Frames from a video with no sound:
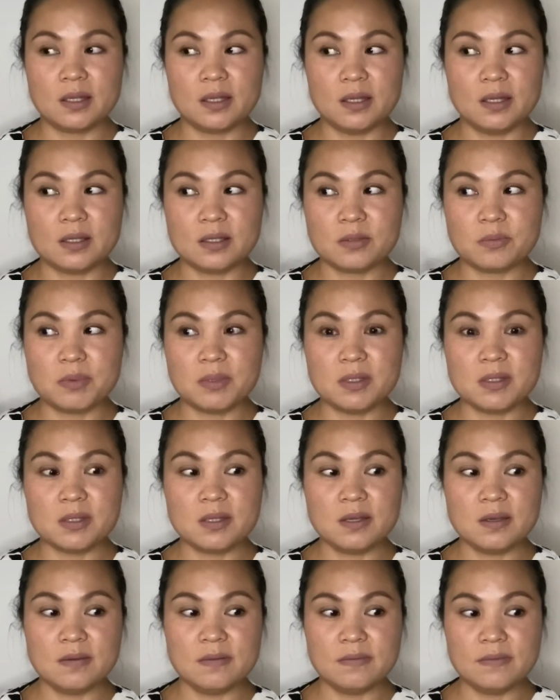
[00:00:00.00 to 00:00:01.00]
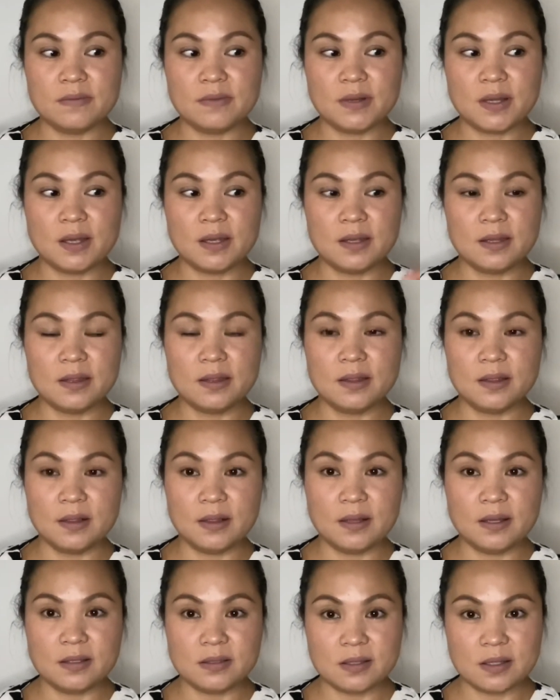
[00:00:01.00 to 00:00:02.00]
expensive and
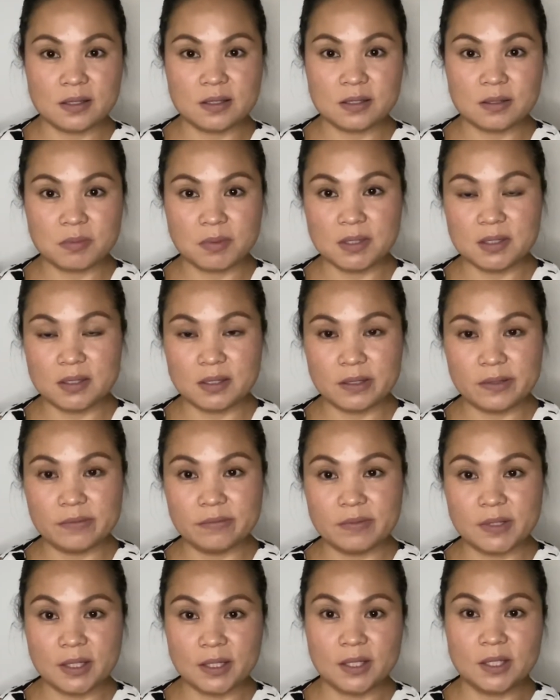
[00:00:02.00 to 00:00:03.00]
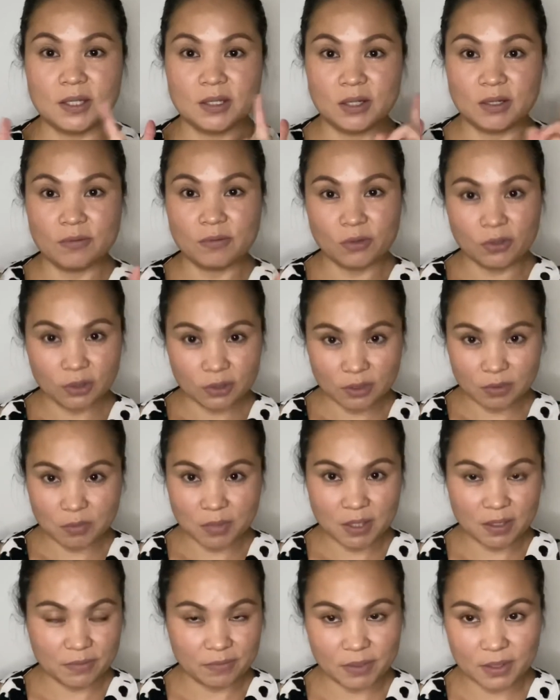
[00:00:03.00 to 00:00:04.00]
less expensive, but you have all the
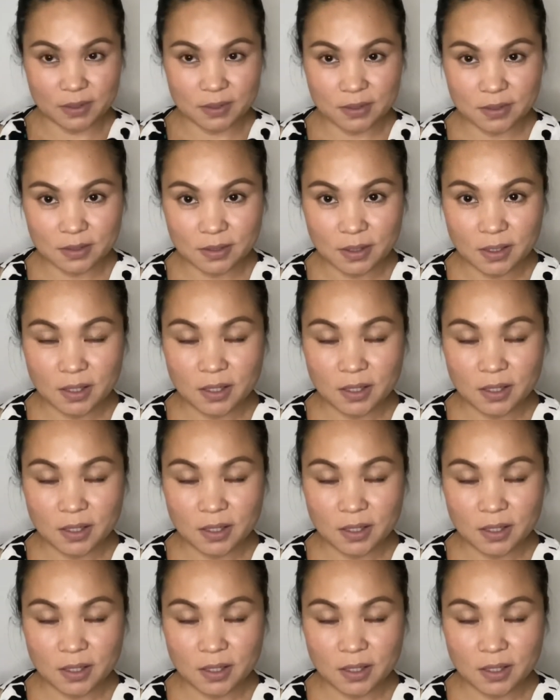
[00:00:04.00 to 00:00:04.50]
benefits.